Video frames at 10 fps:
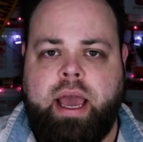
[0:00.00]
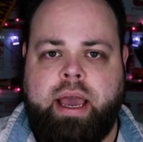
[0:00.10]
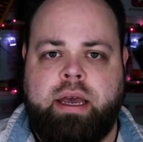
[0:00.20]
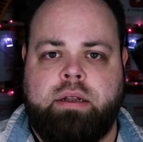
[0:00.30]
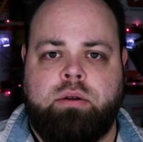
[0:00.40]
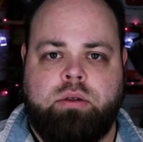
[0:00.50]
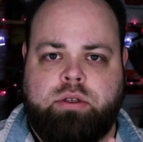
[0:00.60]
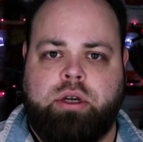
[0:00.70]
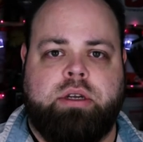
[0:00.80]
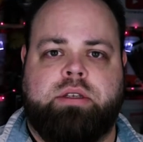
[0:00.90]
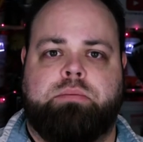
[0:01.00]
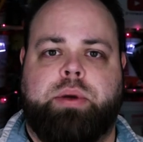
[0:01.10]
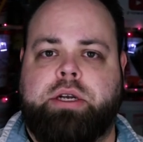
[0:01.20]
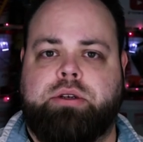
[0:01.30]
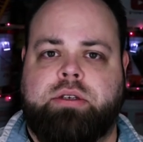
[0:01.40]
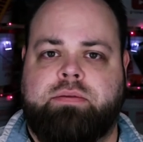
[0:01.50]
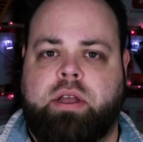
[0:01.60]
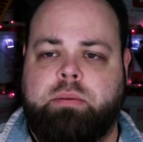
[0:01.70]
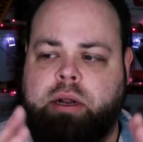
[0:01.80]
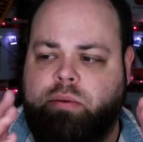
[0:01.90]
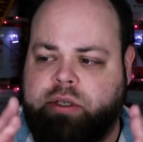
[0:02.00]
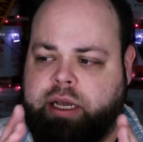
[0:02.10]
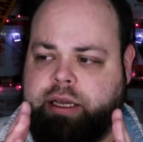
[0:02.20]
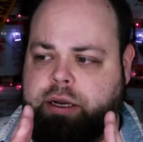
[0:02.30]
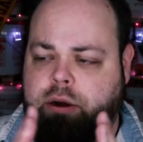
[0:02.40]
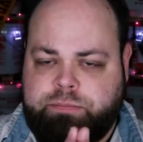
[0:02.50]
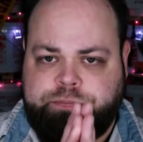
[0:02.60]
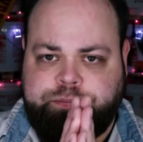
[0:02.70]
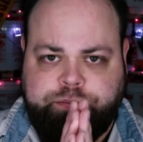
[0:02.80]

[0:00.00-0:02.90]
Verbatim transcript: and took some pictures of them, and I was like, you know,